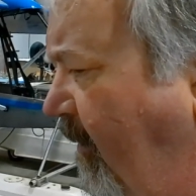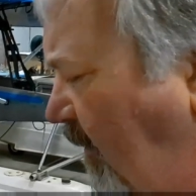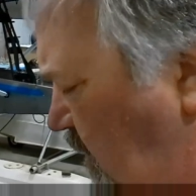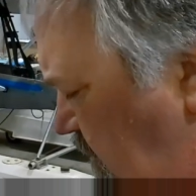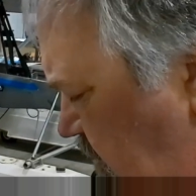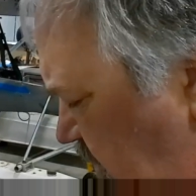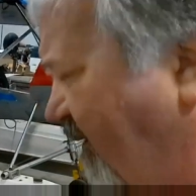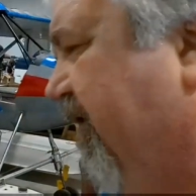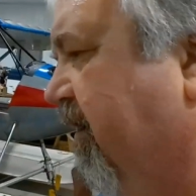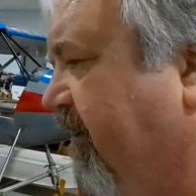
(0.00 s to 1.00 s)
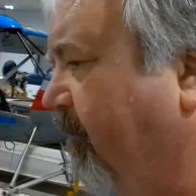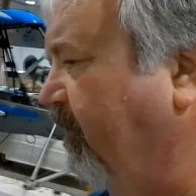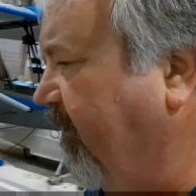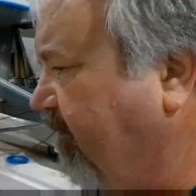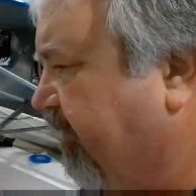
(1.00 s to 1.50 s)
You know, I've got a
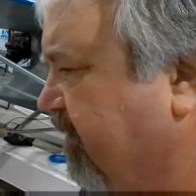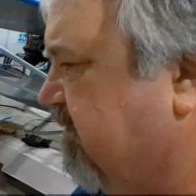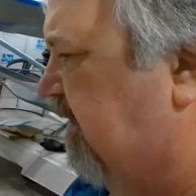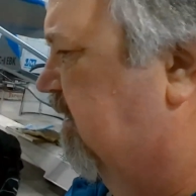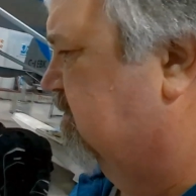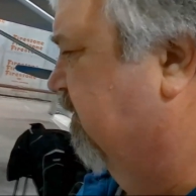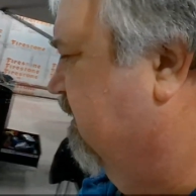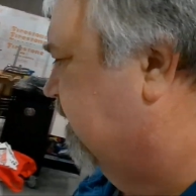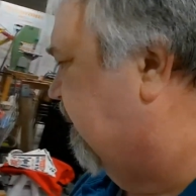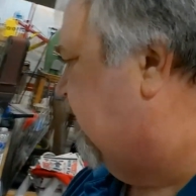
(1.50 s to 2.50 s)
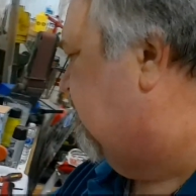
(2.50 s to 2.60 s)
couple little things that I had to make, like